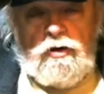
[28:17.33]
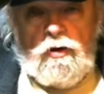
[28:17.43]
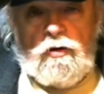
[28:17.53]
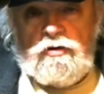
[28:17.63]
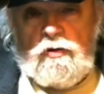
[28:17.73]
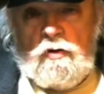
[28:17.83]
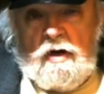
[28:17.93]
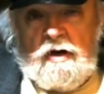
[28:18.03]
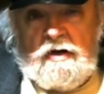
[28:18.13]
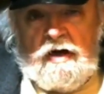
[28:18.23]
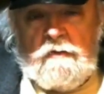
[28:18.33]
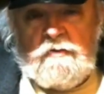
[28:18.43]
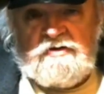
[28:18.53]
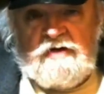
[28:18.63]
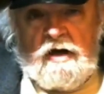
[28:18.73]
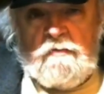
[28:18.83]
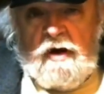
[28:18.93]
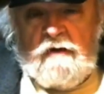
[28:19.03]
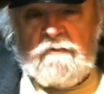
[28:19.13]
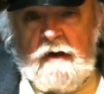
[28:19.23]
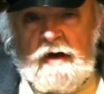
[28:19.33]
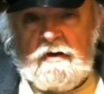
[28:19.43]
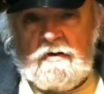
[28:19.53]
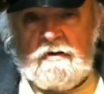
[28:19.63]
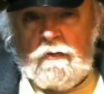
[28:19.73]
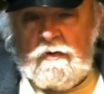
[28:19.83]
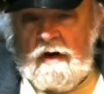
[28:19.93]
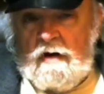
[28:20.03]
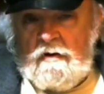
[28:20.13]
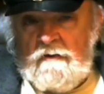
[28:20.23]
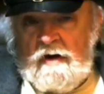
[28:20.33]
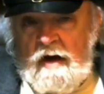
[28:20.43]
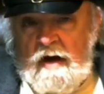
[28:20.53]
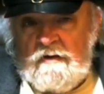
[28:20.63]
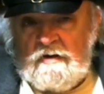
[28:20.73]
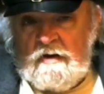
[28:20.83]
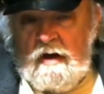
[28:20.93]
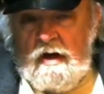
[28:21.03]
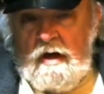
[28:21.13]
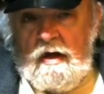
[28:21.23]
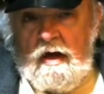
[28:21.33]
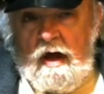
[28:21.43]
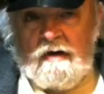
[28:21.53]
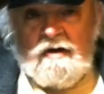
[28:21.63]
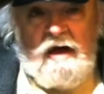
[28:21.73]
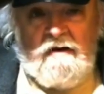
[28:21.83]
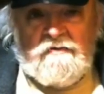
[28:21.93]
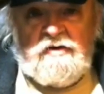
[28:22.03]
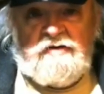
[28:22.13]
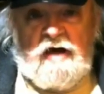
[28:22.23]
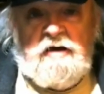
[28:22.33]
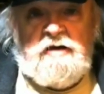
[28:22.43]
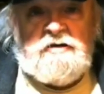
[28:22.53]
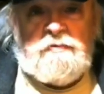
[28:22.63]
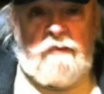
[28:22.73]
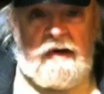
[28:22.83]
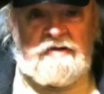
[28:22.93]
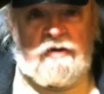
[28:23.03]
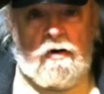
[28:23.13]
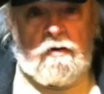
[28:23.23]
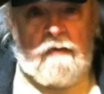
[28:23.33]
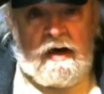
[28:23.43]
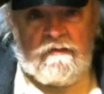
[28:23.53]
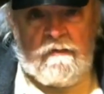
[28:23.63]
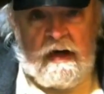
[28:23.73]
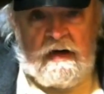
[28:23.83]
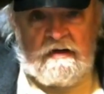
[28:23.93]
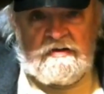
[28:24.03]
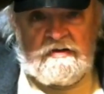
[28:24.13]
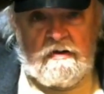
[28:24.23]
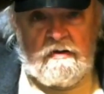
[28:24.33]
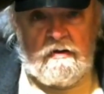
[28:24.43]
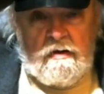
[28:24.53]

You can do a lot of game design mathematically without ever having. A lot of design is based on mathematics,